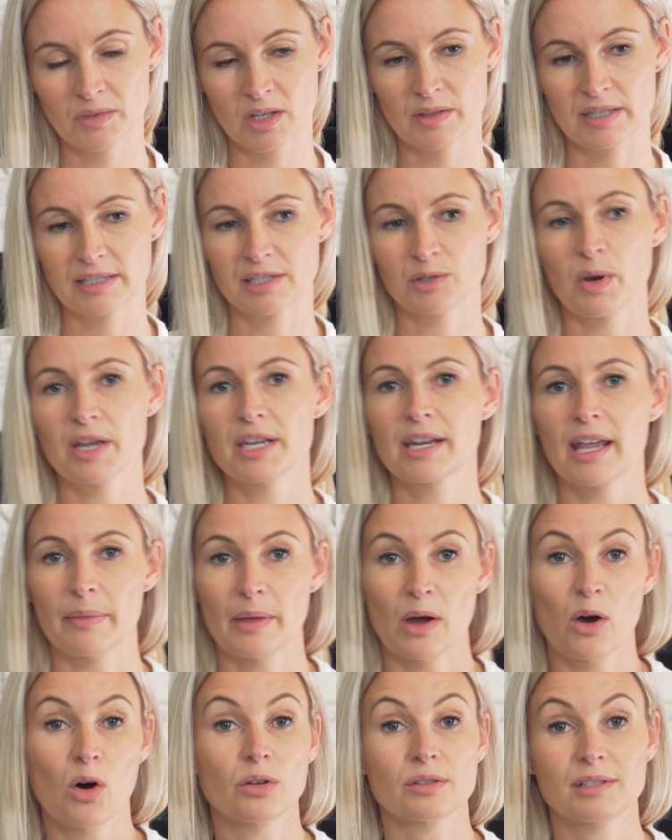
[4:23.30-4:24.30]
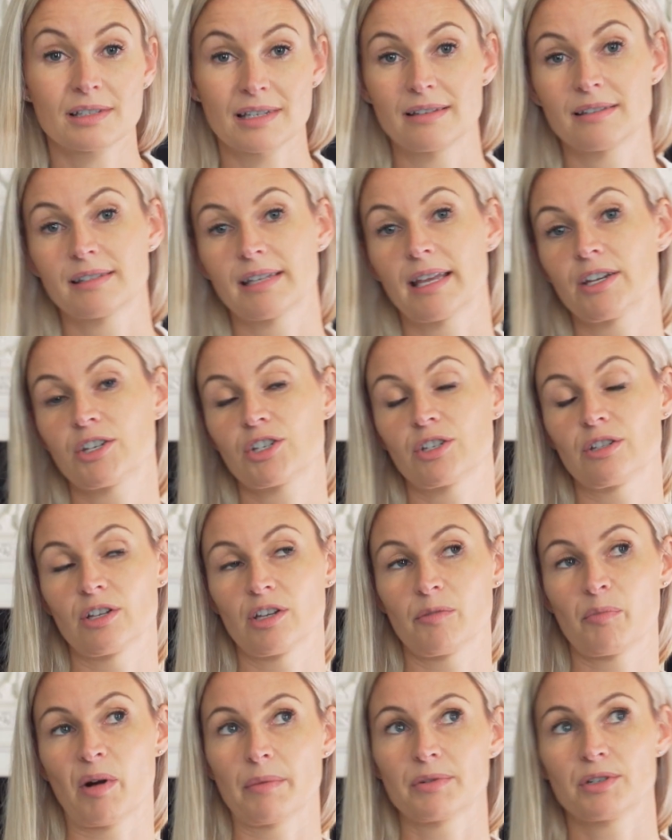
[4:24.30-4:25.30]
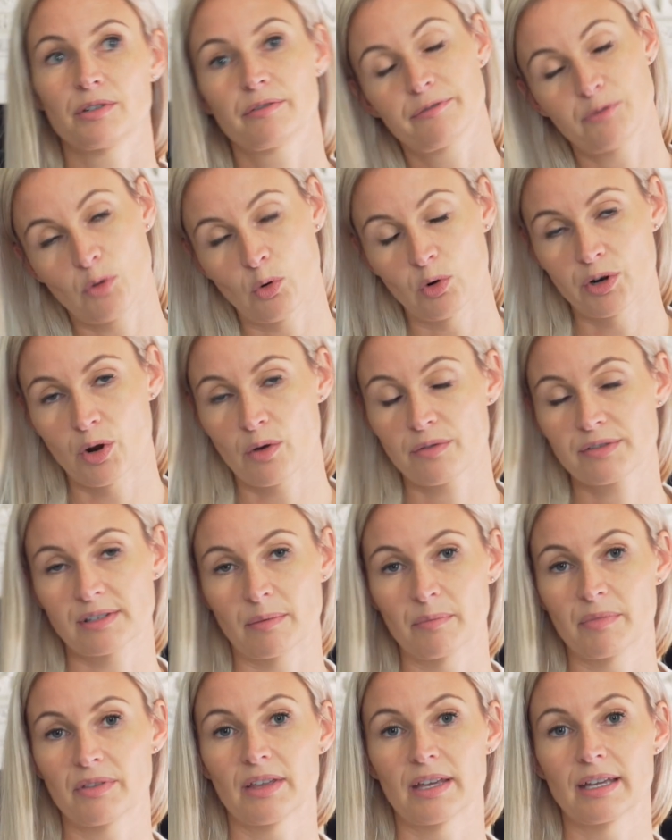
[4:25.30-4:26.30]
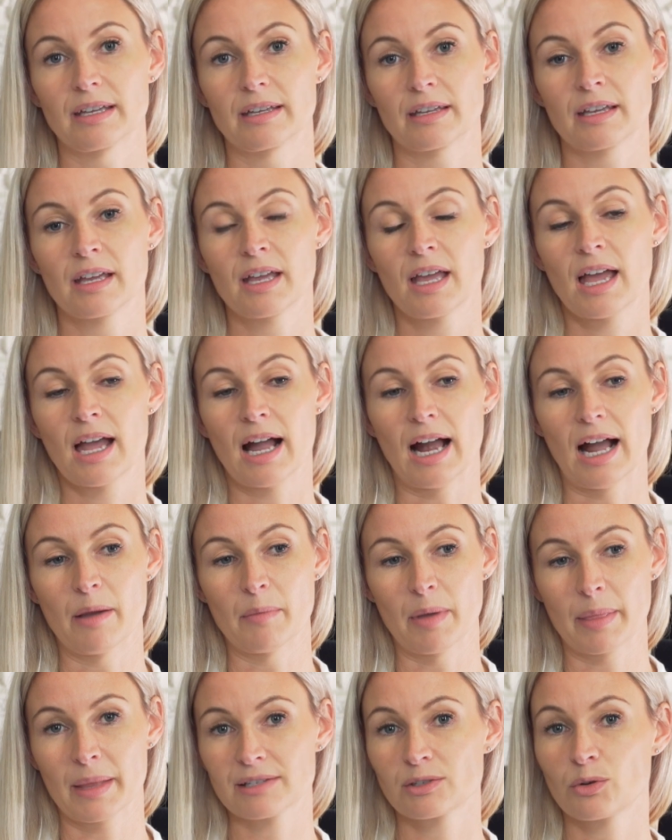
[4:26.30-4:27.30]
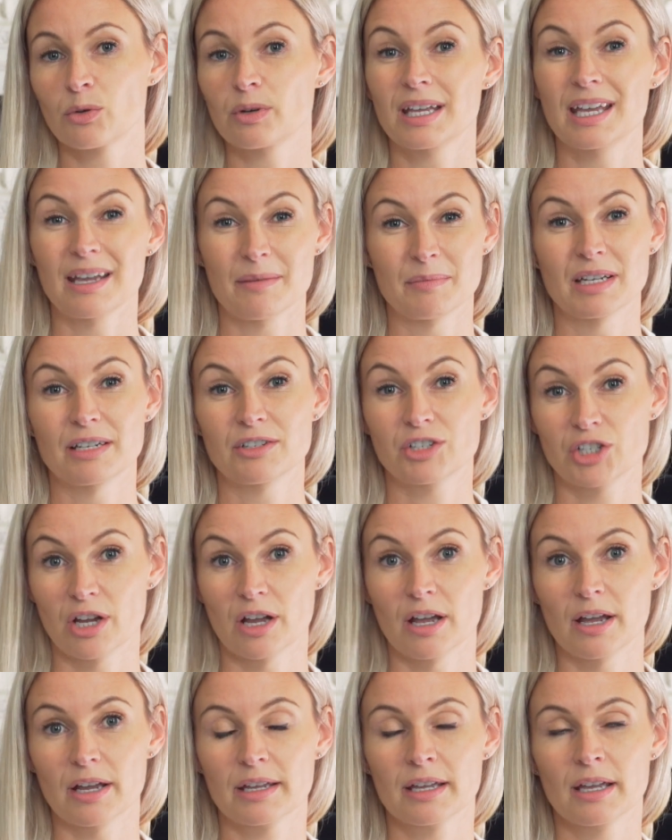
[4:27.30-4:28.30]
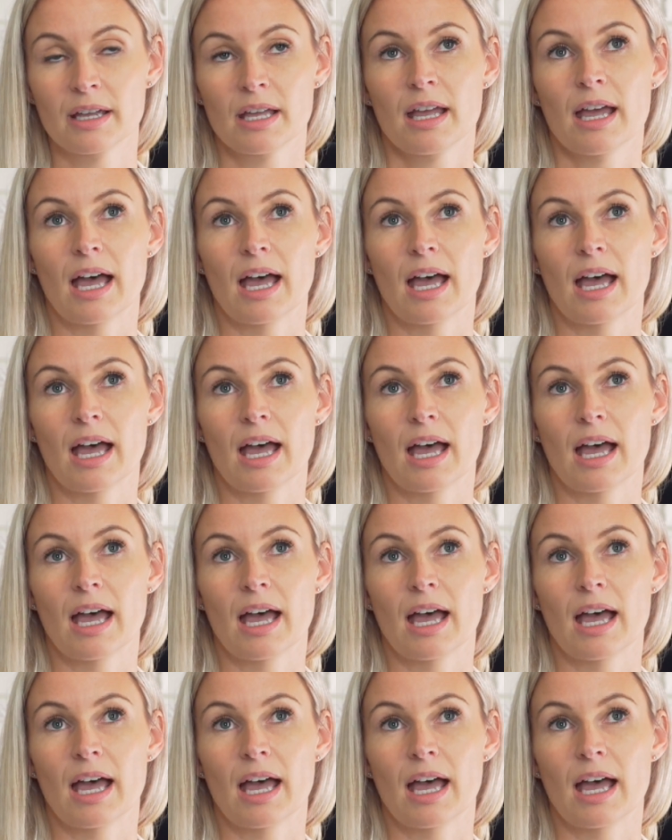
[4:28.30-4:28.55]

this is where you get that odd sensation that perhaps you've fallen off something, and that's called a hypnic jerk.